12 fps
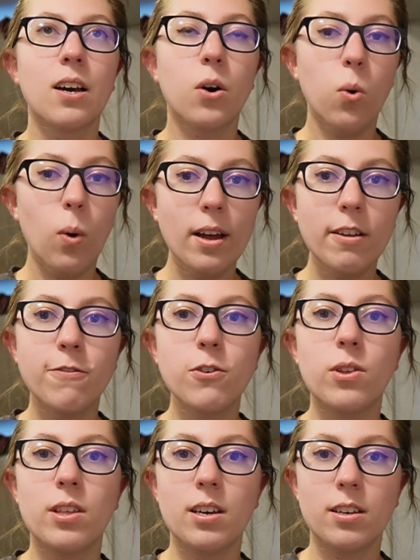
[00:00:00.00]
quite a
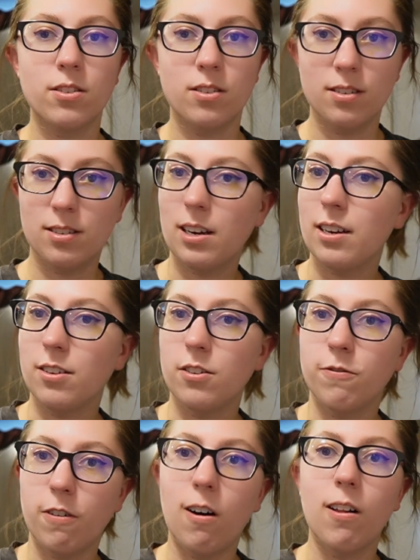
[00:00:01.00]
few things decided to
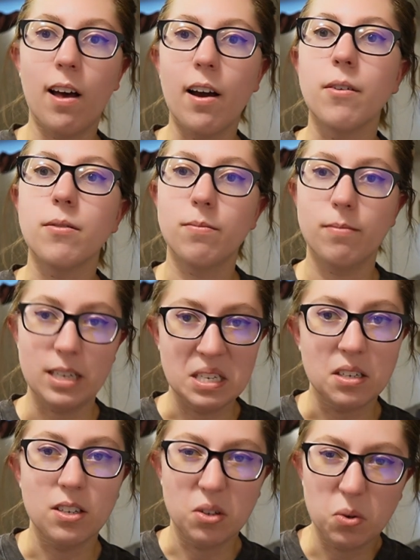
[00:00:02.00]
fall out
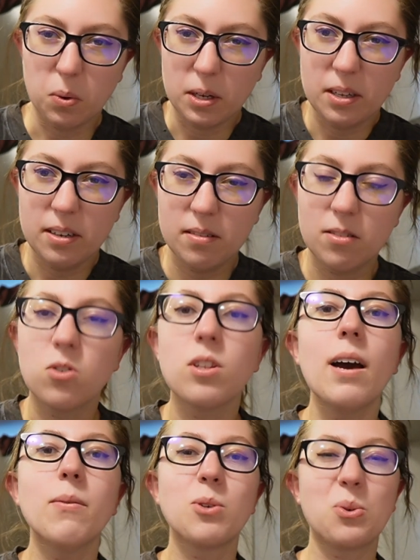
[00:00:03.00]
into the toilet. So
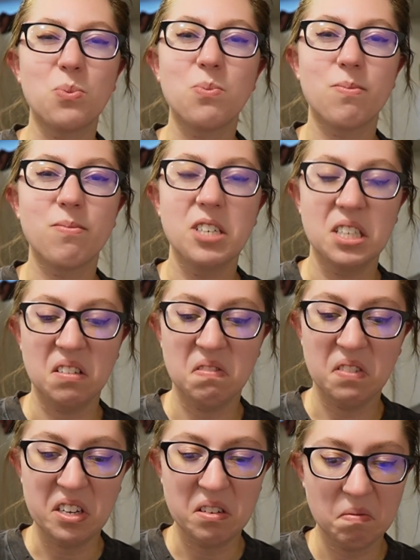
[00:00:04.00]
that was really
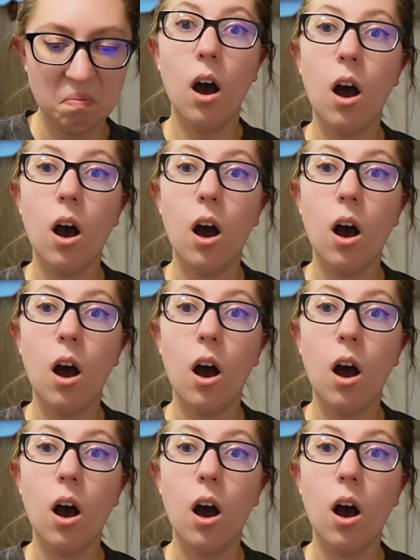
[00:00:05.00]
fun.